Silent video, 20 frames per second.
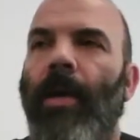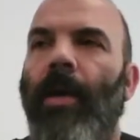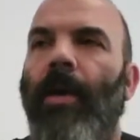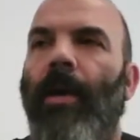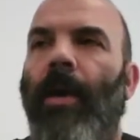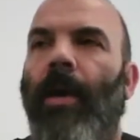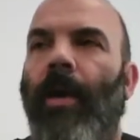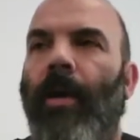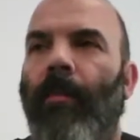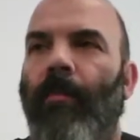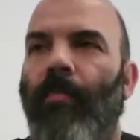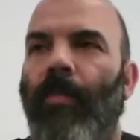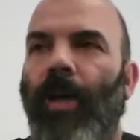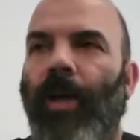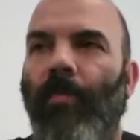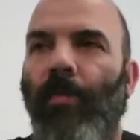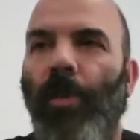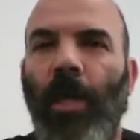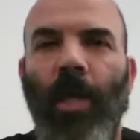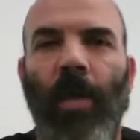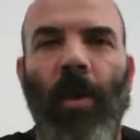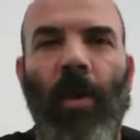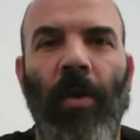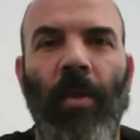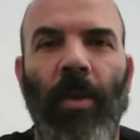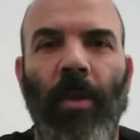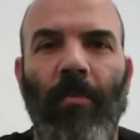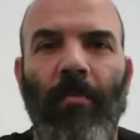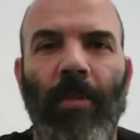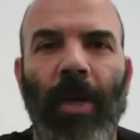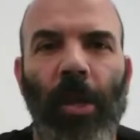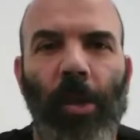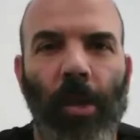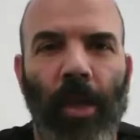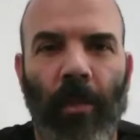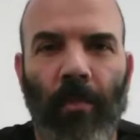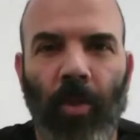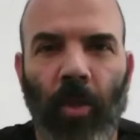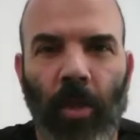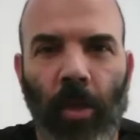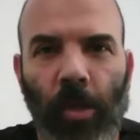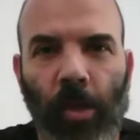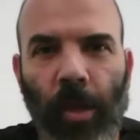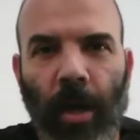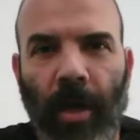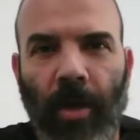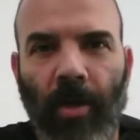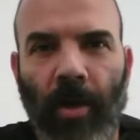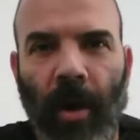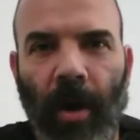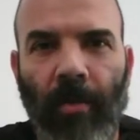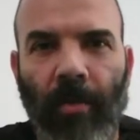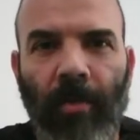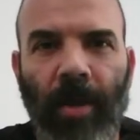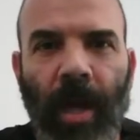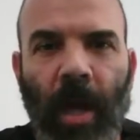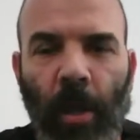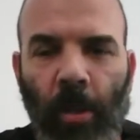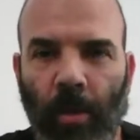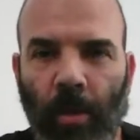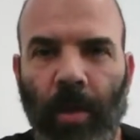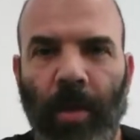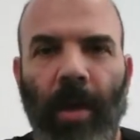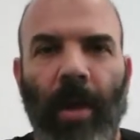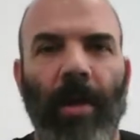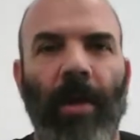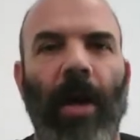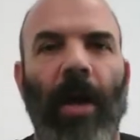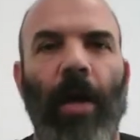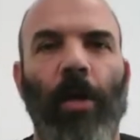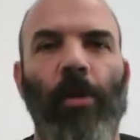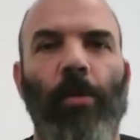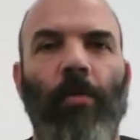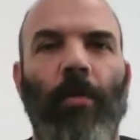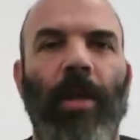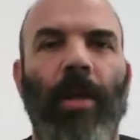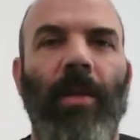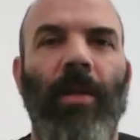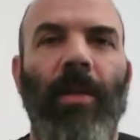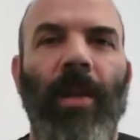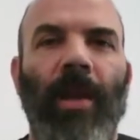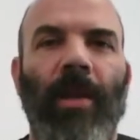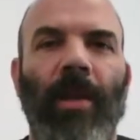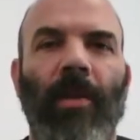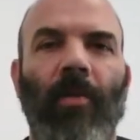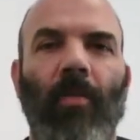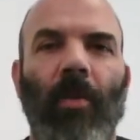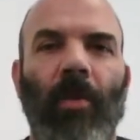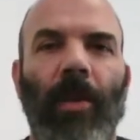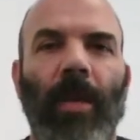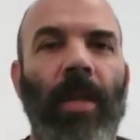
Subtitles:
I'm seeing all the amazing images that Tom, the Astro Canuck, has been taking with it.